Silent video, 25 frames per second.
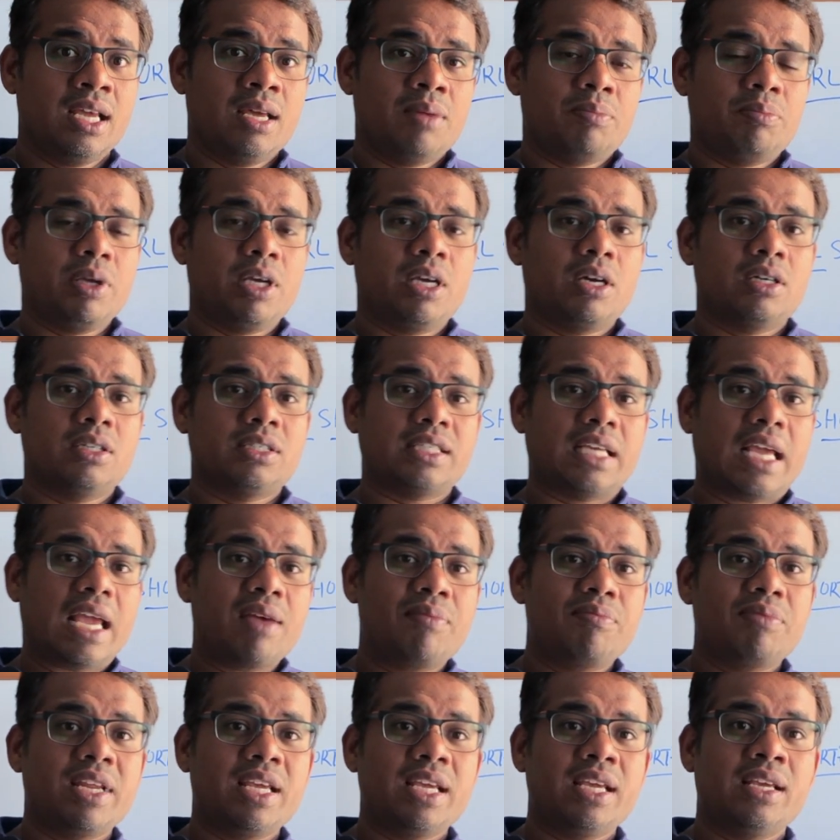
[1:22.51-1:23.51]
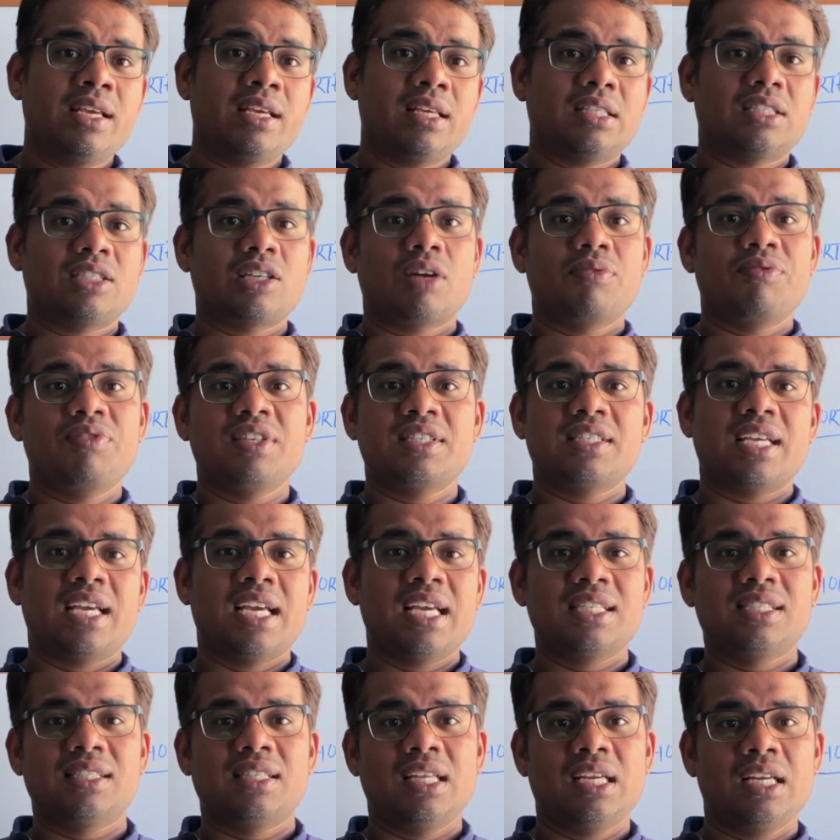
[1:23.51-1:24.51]
because every service
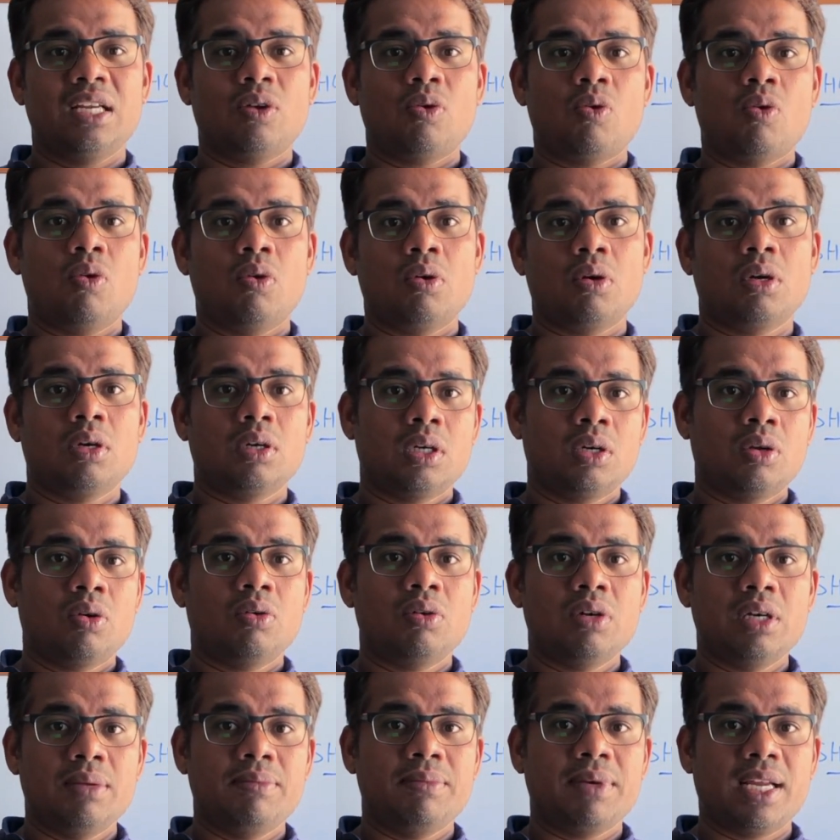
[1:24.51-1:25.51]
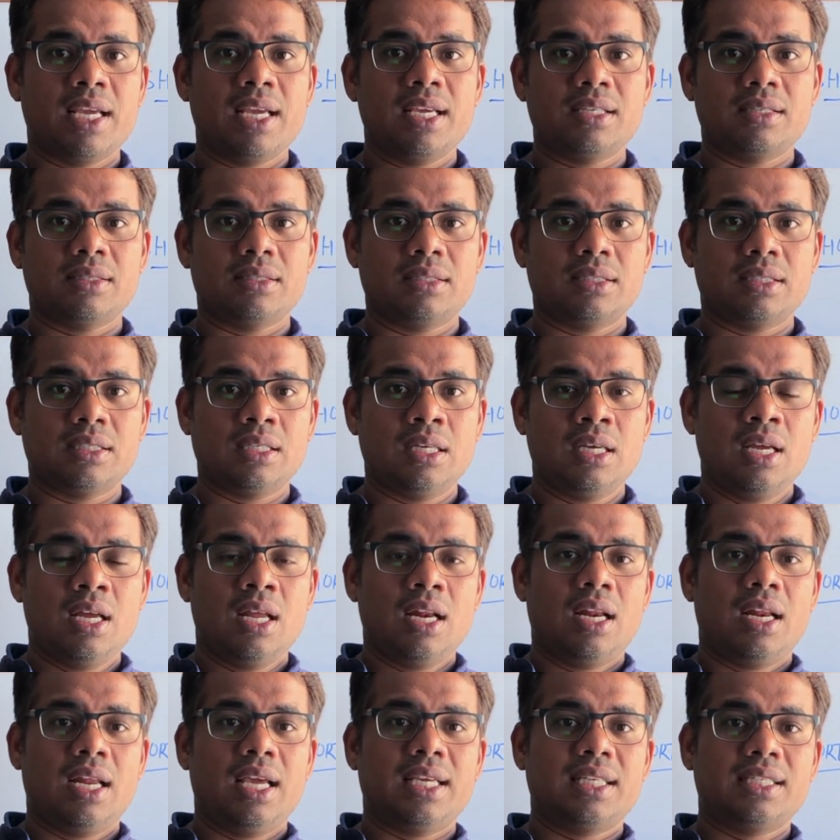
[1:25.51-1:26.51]
has their own limitations.
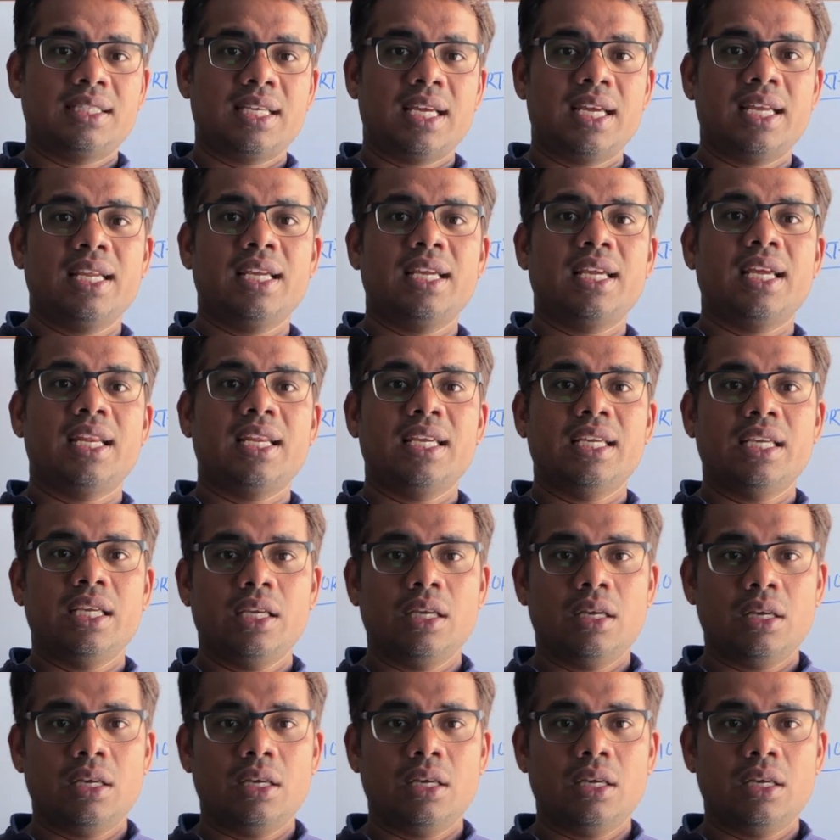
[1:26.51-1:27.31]
Like sharing any